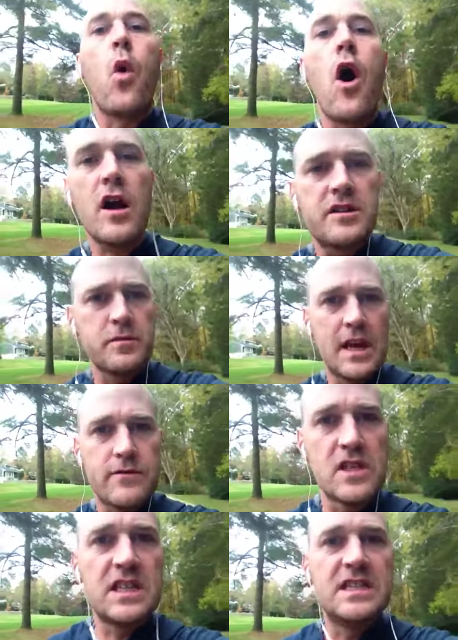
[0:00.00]
walk
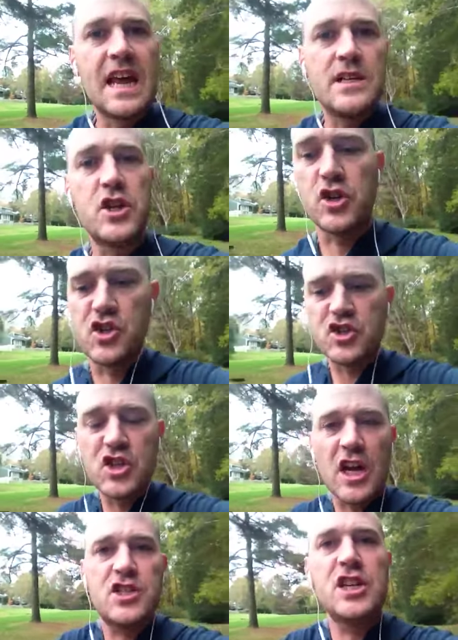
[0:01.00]
themselves into danger.
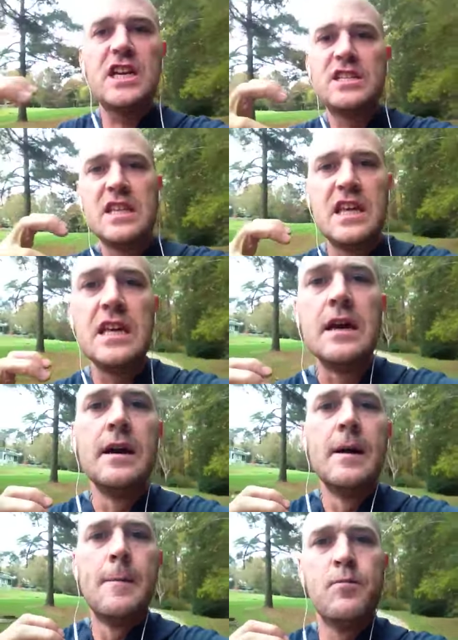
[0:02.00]
Such is the
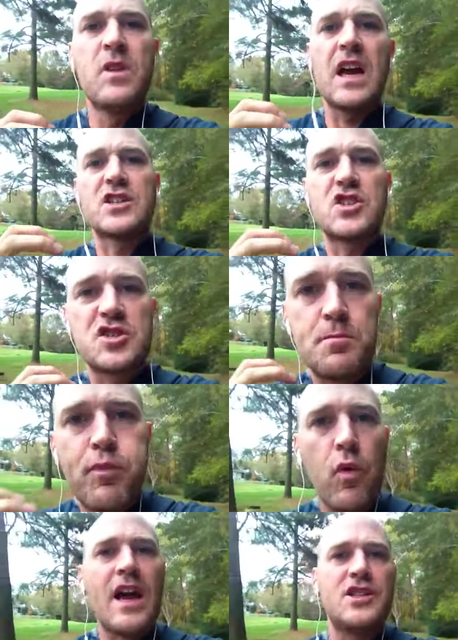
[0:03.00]

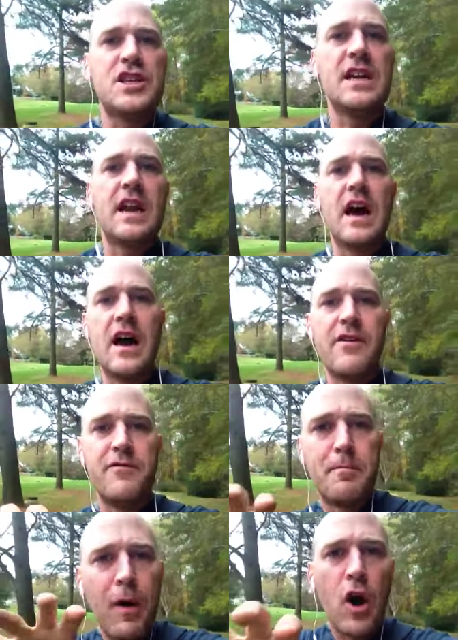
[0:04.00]
expression of
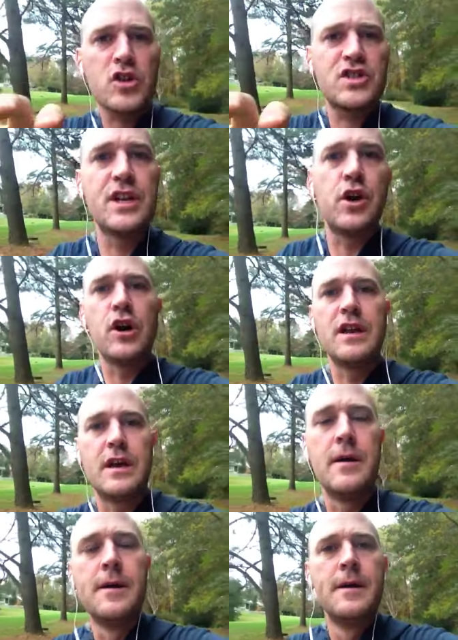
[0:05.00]
personhood
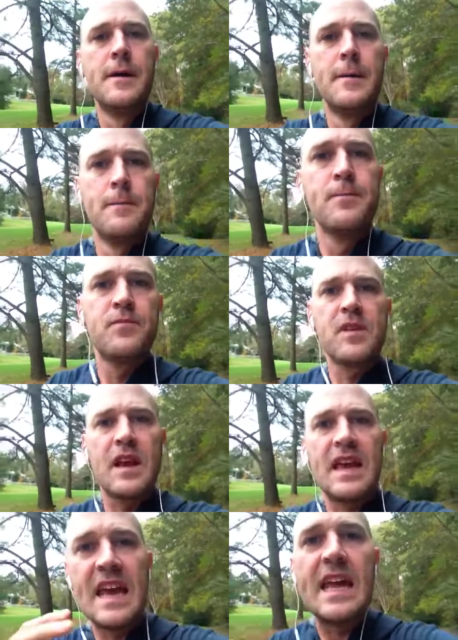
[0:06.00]

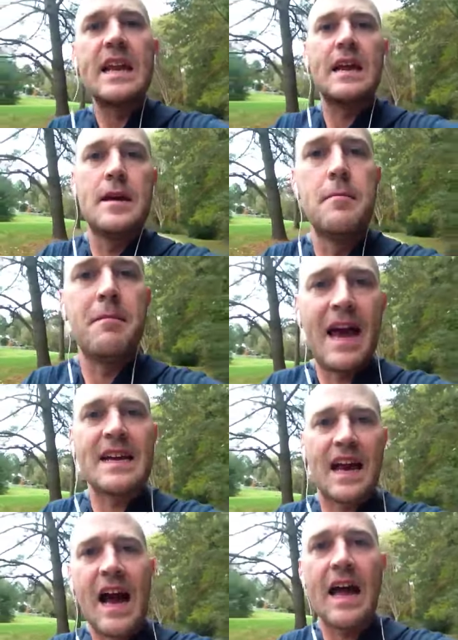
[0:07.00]
in
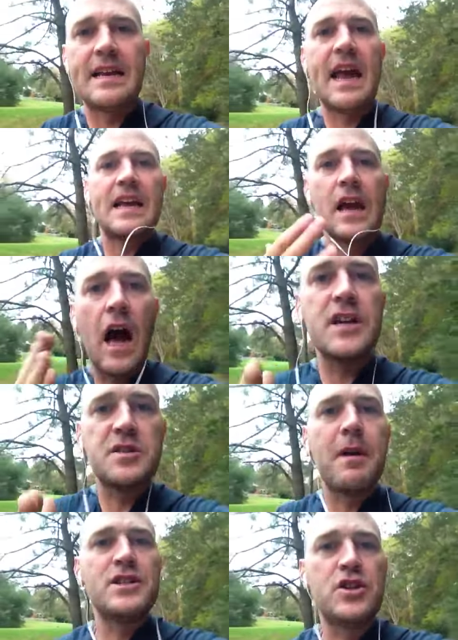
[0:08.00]
mankind. And God has
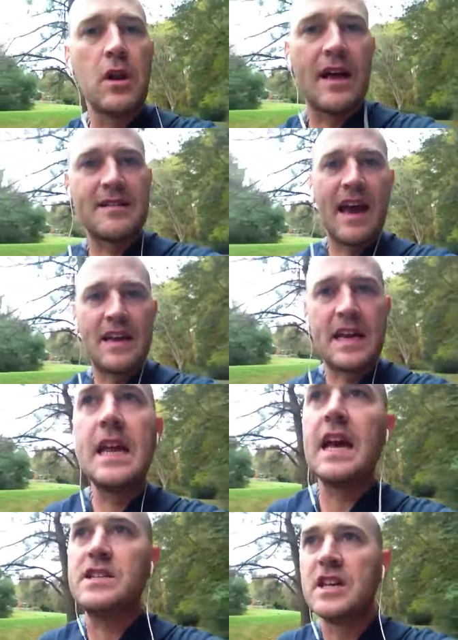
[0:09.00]
made you like that. He
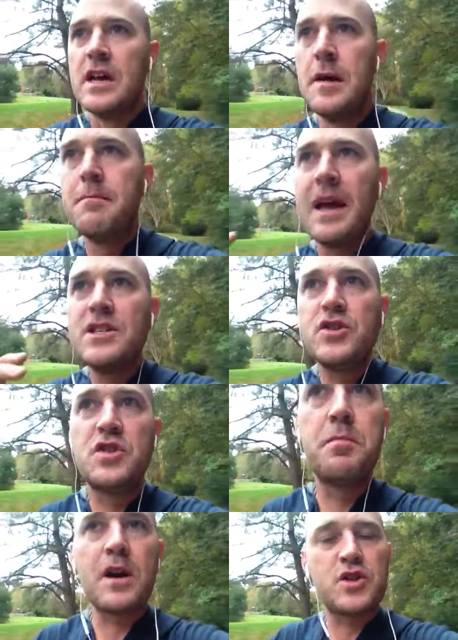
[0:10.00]
has made you
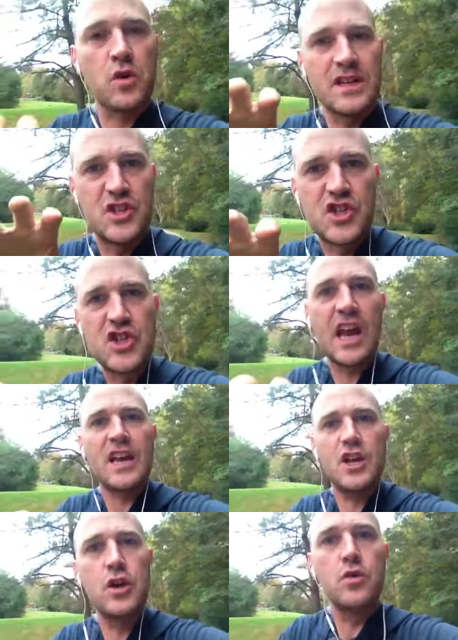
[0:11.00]
spiritual and
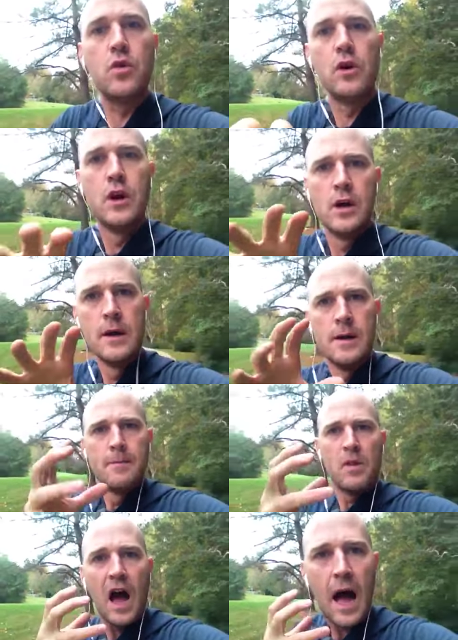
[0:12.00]
set you
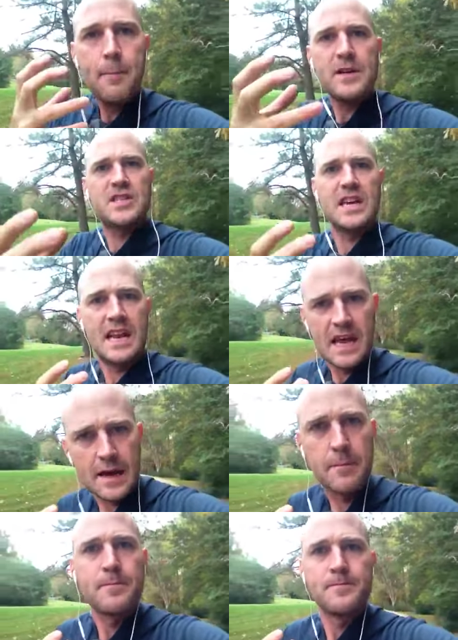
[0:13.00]
opposite
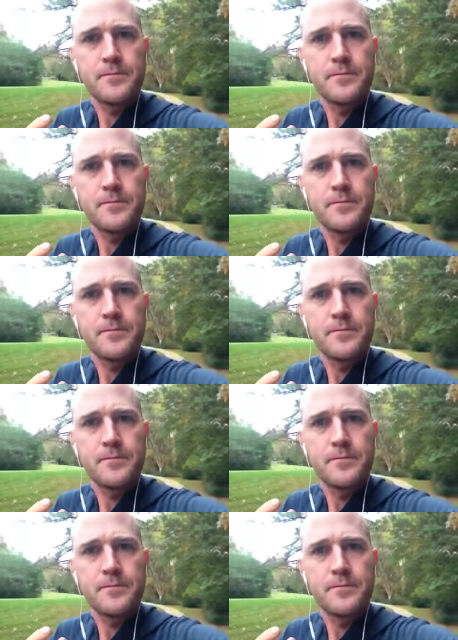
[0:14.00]
Him